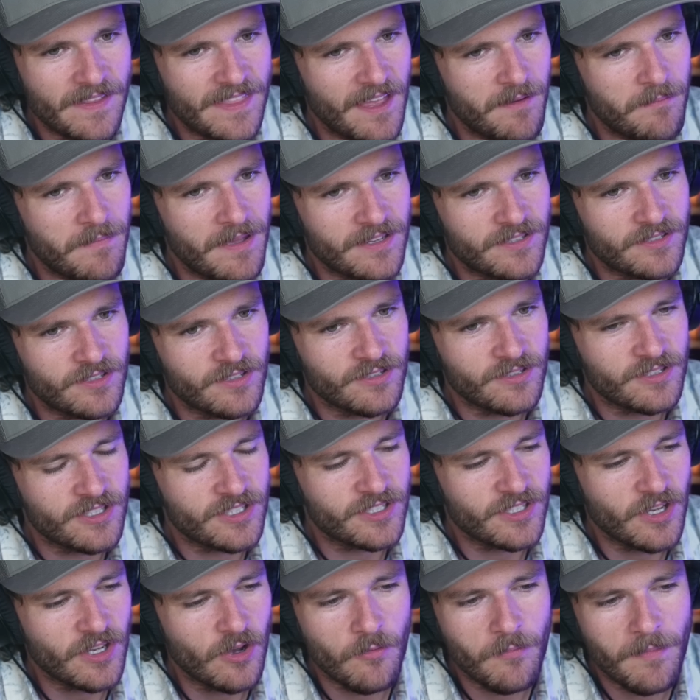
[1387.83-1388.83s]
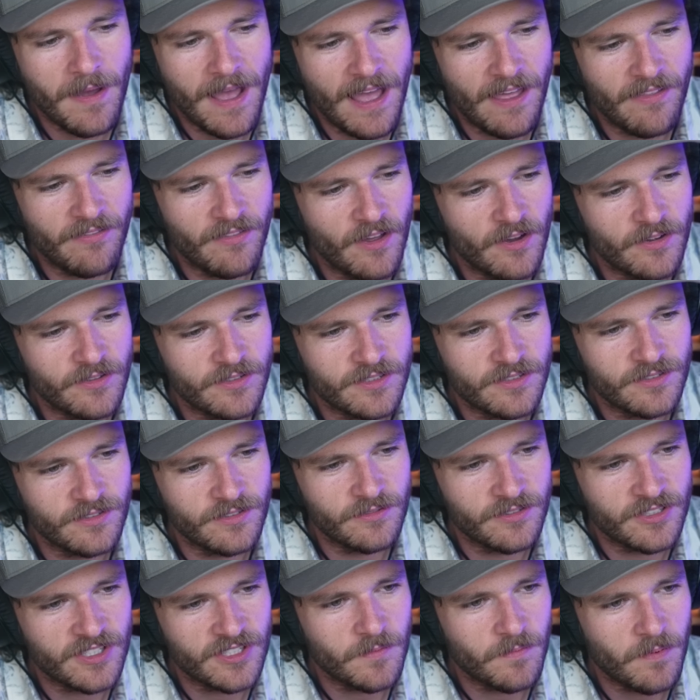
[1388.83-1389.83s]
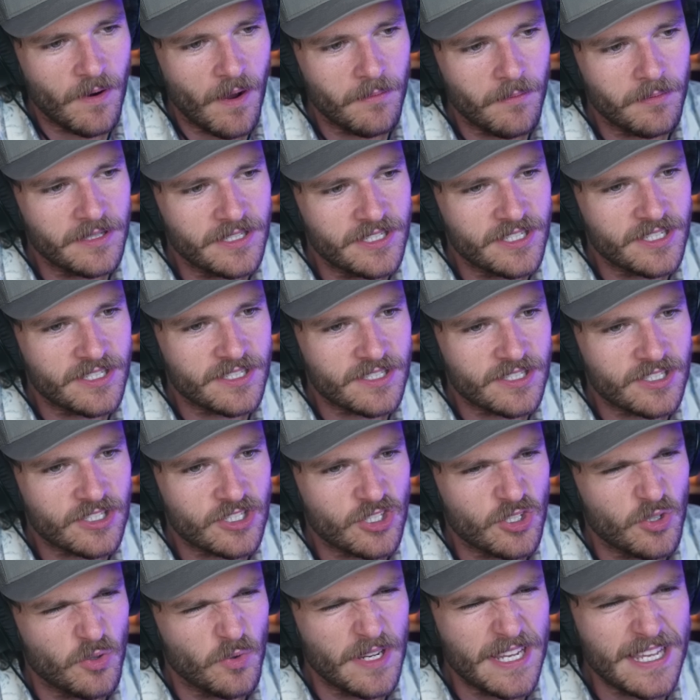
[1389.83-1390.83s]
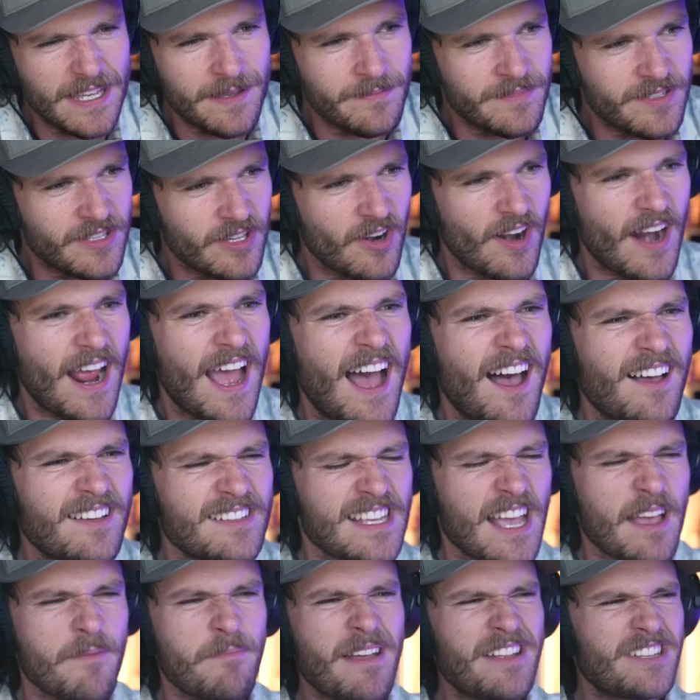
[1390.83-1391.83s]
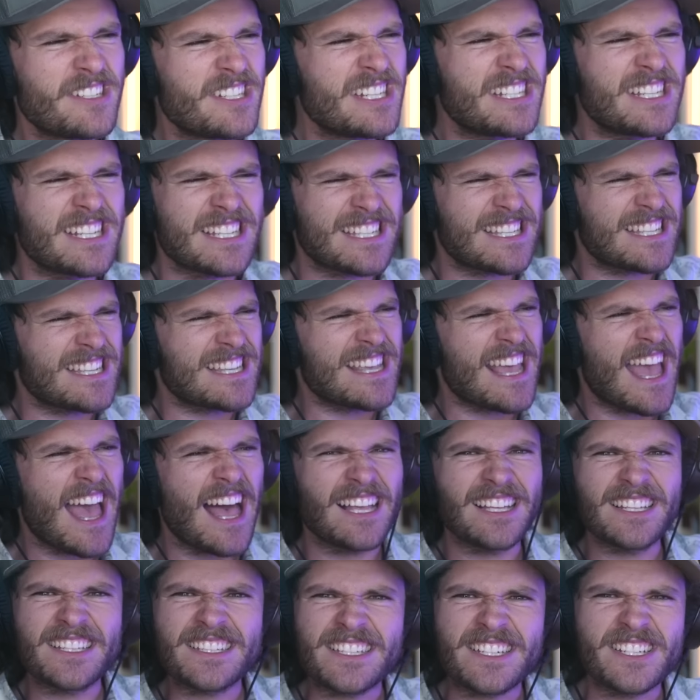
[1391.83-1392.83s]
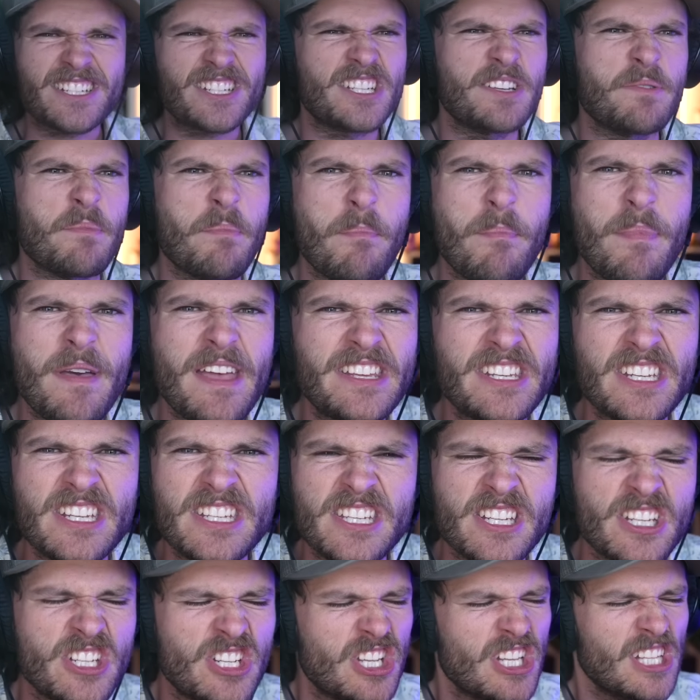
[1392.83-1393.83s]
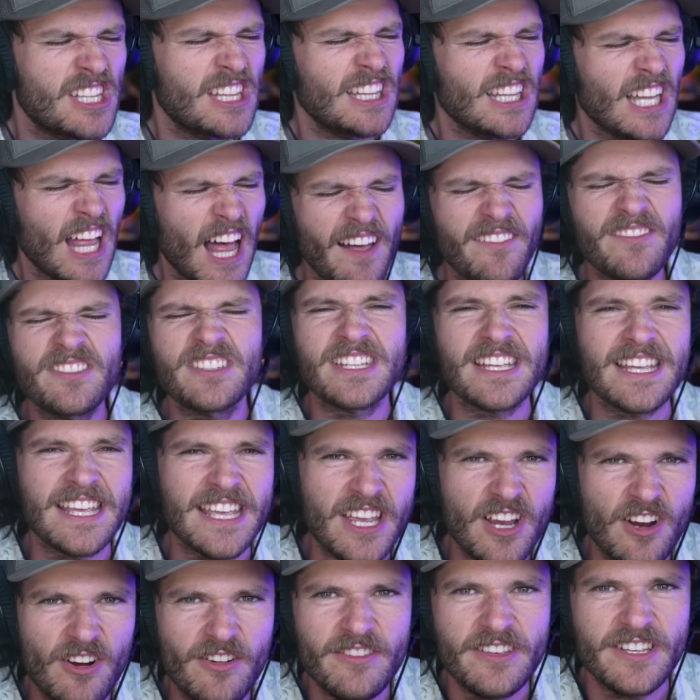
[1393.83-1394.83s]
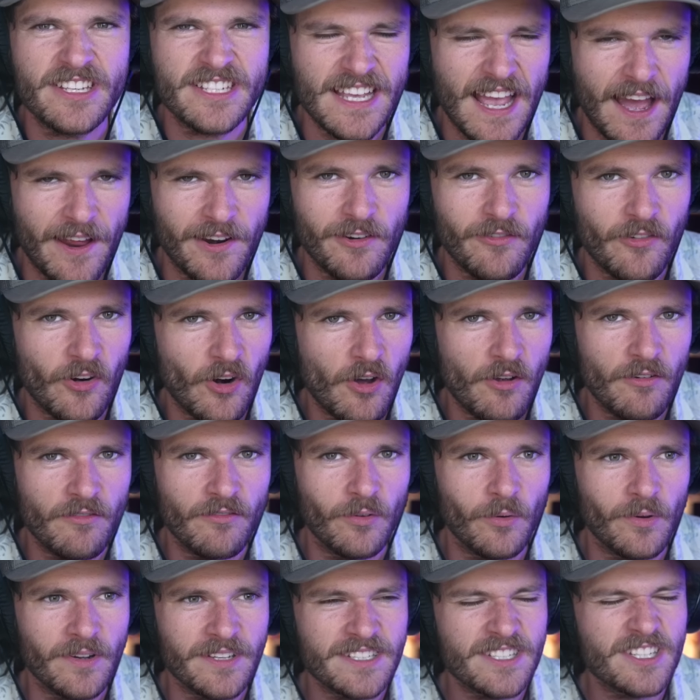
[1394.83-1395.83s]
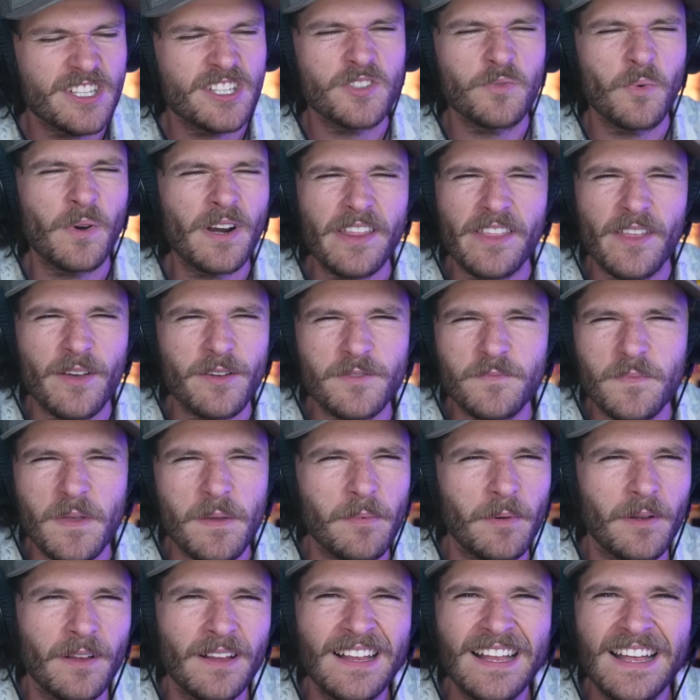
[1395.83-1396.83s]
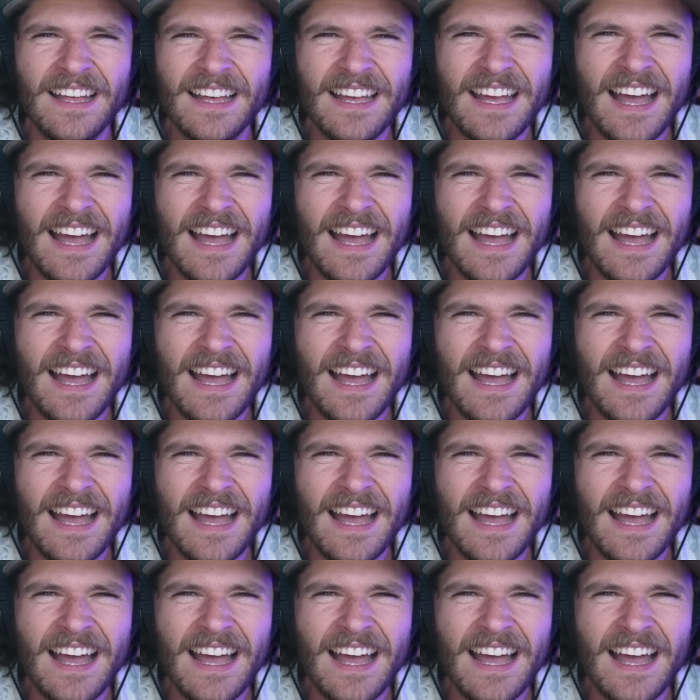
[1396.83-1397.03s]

I bet that makes her so mad though too. She probably just screams in her house. I bet she just yells and she bitches and she loves to hear the sound of her own voice. She's one of those people.